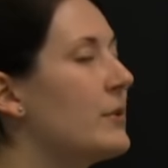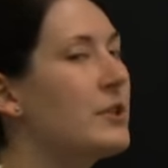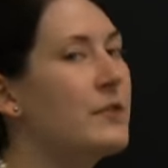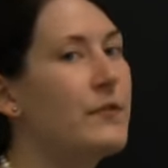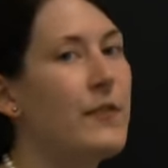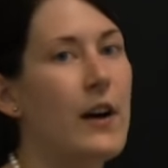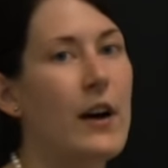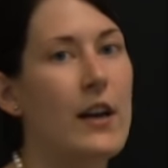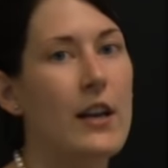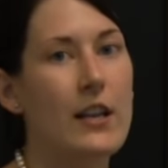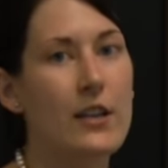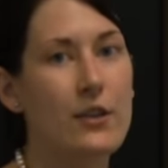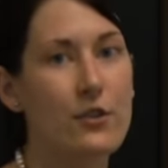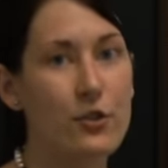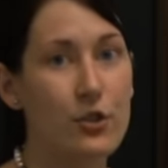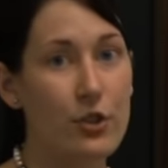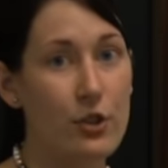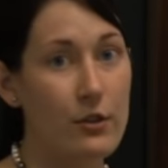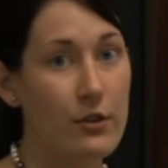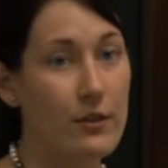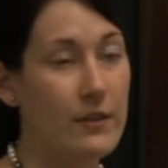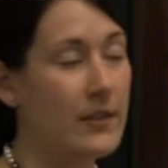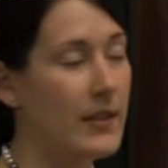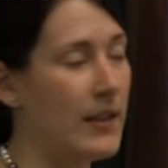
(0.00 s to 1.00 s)
was fought in
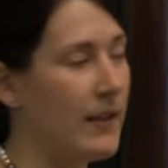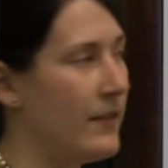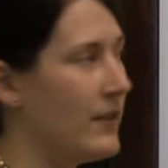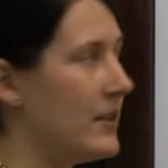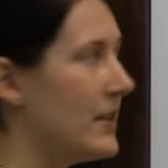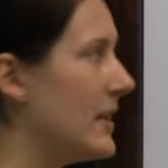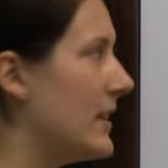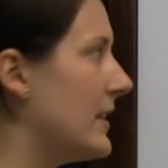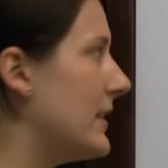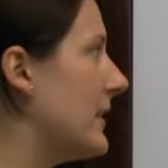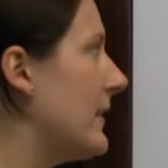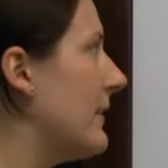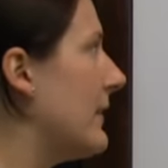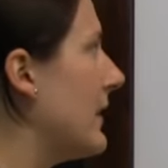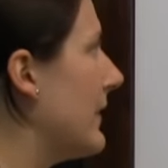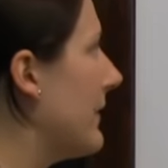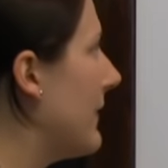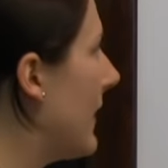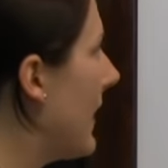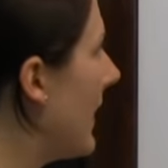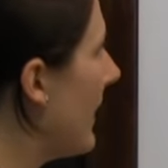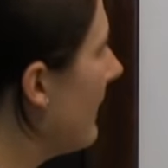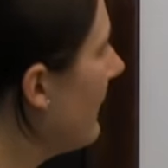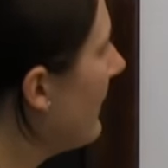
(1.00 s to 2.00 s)
June of seventeen
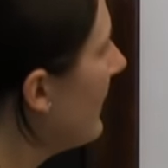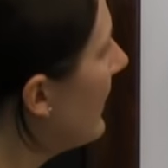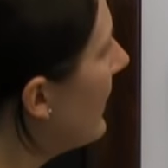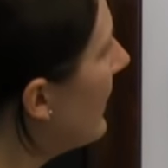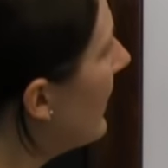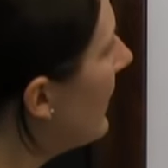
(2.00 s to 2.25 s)
seventy-five.